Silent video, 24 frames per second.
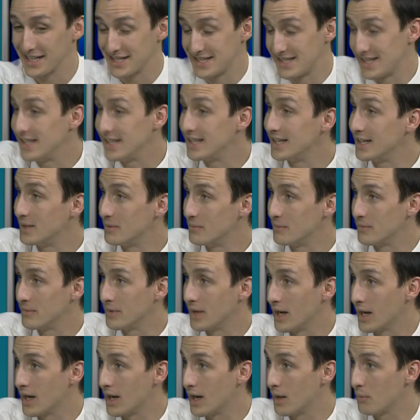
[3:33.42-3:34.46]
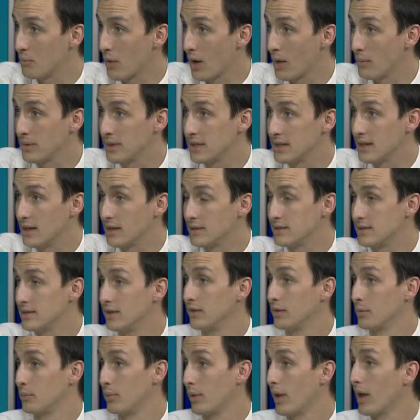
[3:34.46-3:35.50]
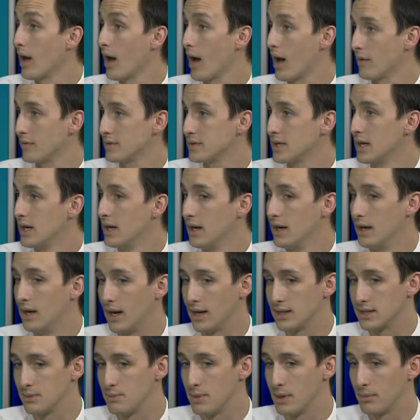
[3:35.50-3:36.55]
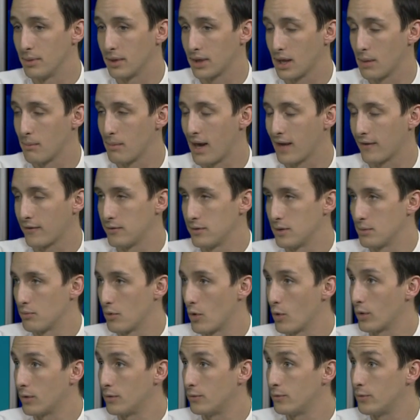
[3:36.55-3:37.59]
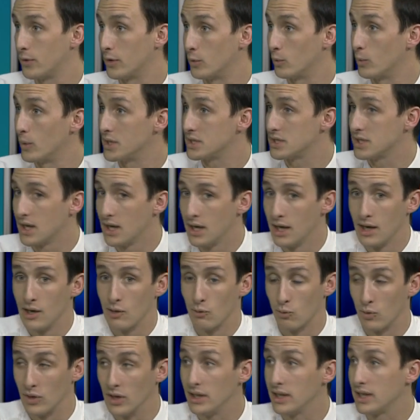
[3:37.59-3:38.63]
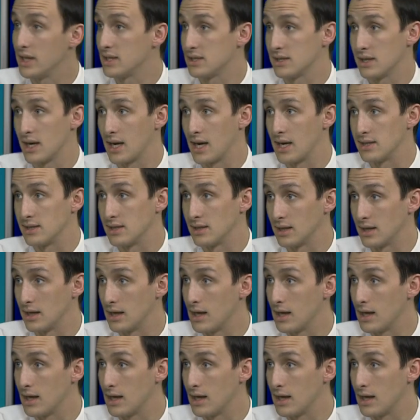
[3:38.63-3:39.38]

to see him uh, probably until the playoffs. Right uh, to be able to come back from the broken foot, which right. really is, is an